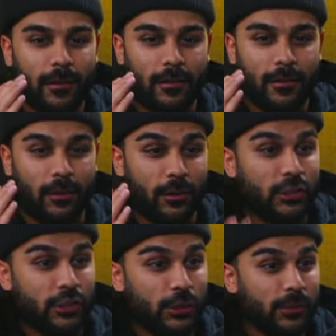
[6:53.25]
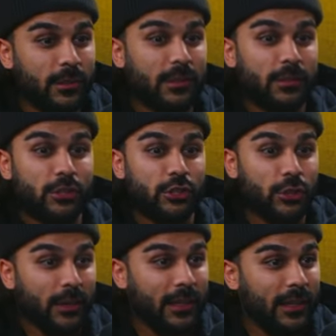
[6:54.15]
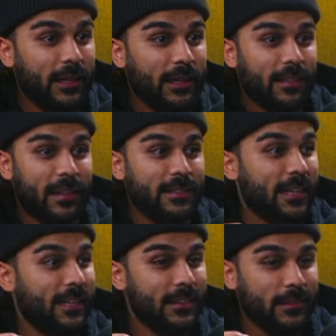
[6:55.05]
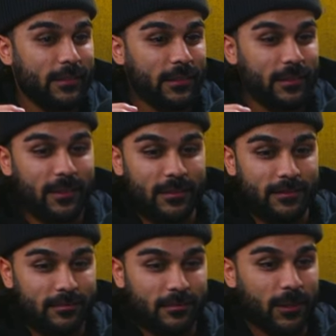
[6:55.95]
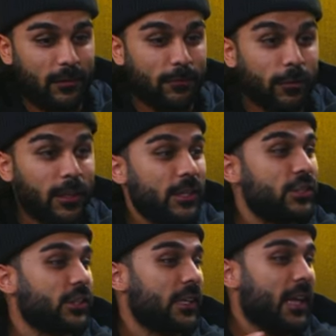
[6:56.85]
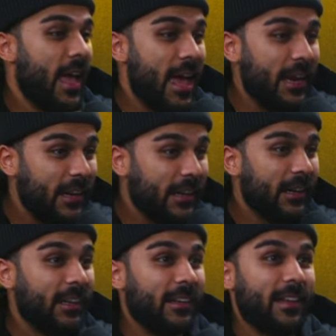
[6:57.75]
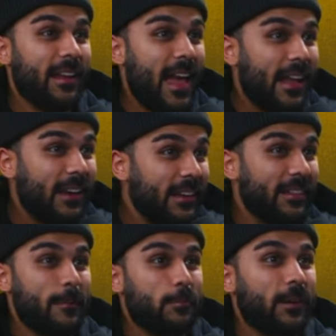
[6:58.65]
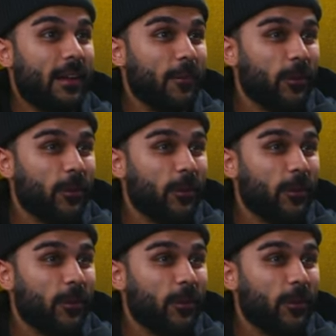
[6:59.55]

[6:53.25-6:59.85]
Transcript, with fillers: uh, on a shoot, shooting it, then taking the the footage editing it and editing it, then putting it on the